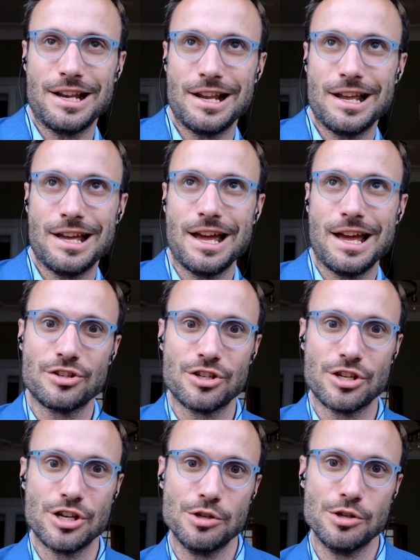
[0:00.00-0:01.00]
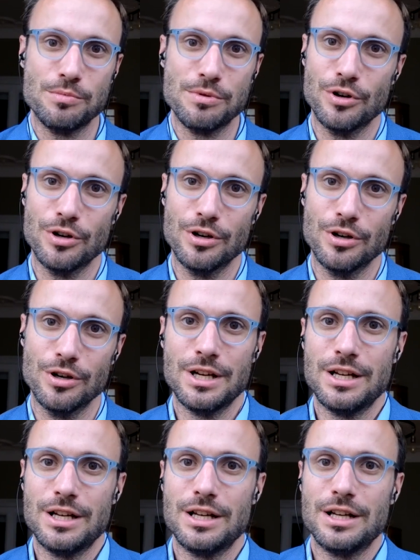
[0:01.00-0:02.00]
excuse me for
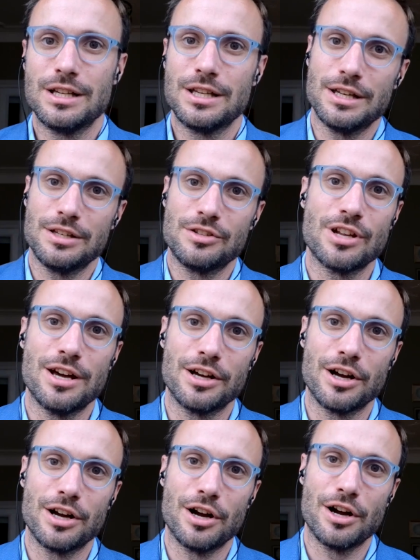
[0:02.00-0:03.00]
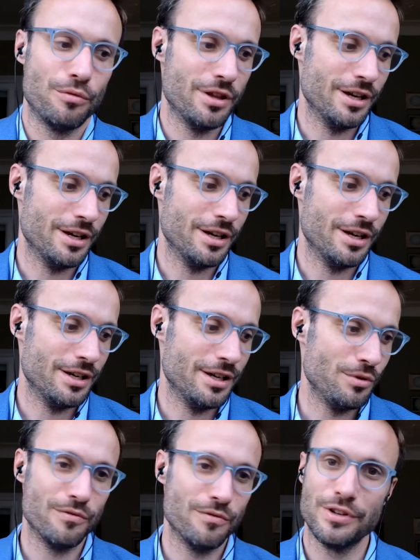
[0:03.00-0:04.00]
starting off with a
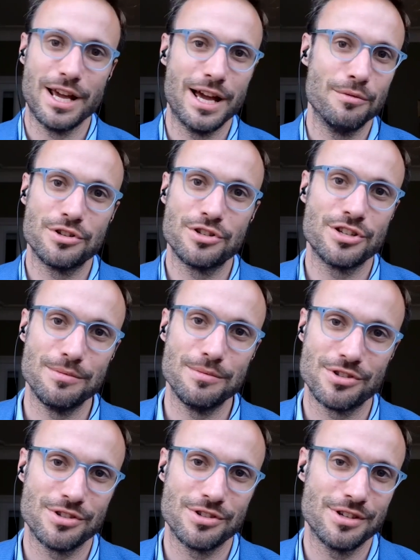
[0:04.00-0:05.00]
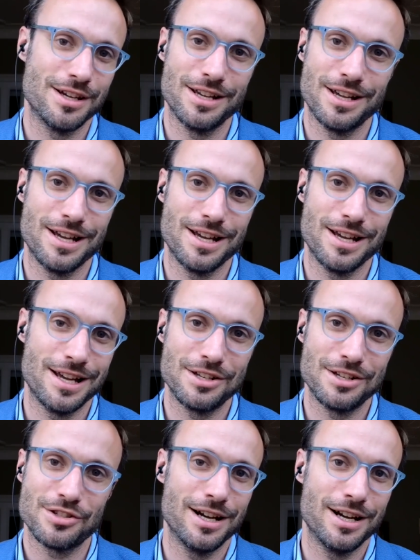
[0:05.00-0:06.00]
vignette which seems
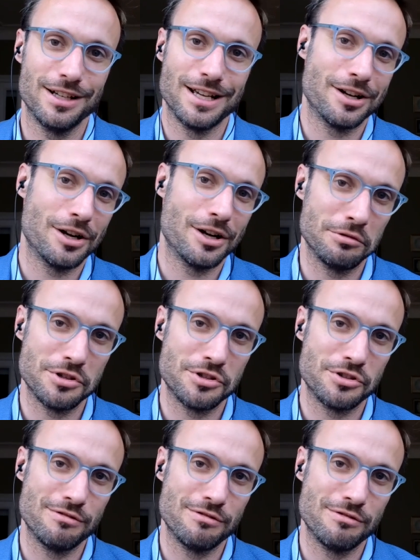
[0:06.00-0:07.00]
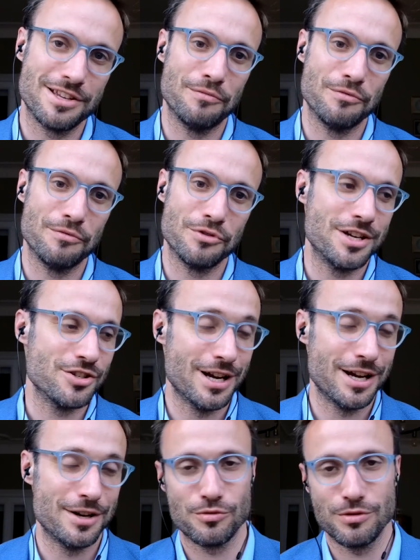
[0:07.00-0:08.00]
entirely incongruous to the rest of the conversation. I was
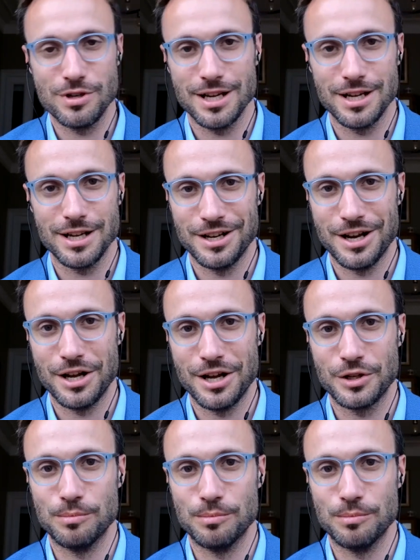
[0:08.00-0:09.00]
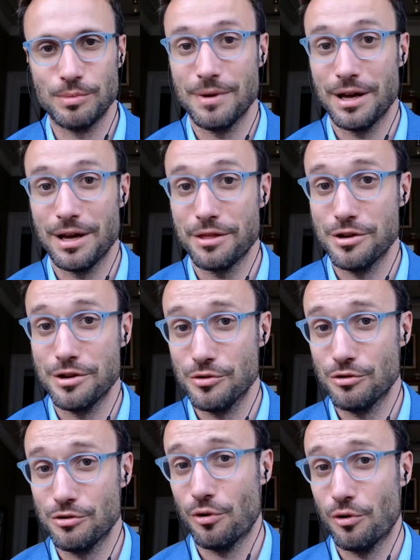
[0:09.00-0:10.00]
reading an article by Matthew
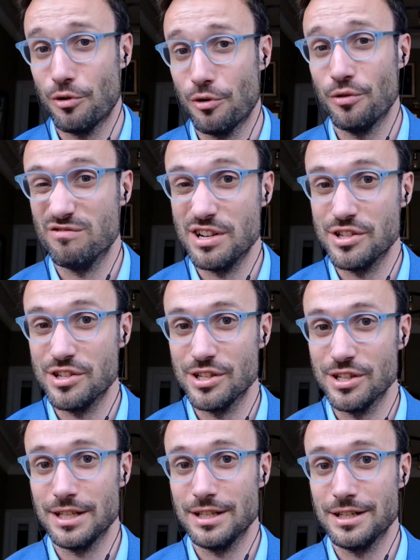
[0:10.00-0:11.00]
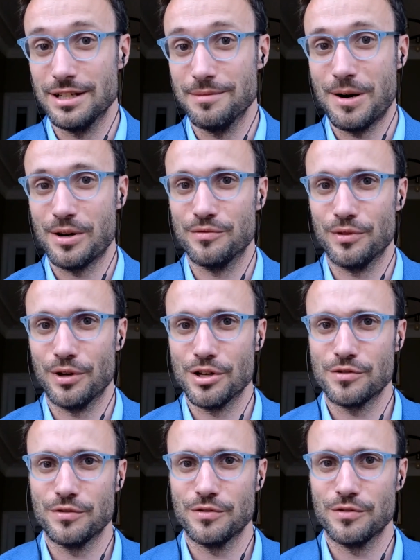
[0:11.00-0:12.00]
Crawford recently, an American philosopher
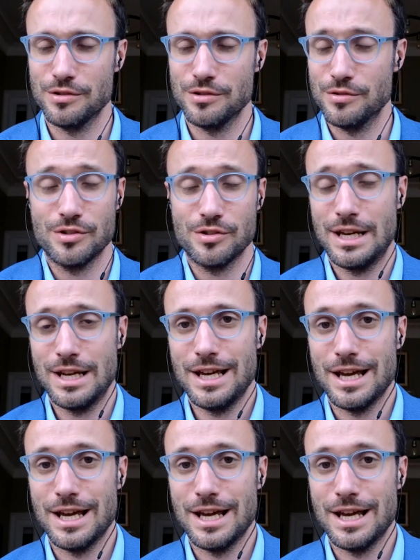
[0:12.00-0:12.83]
who's uh,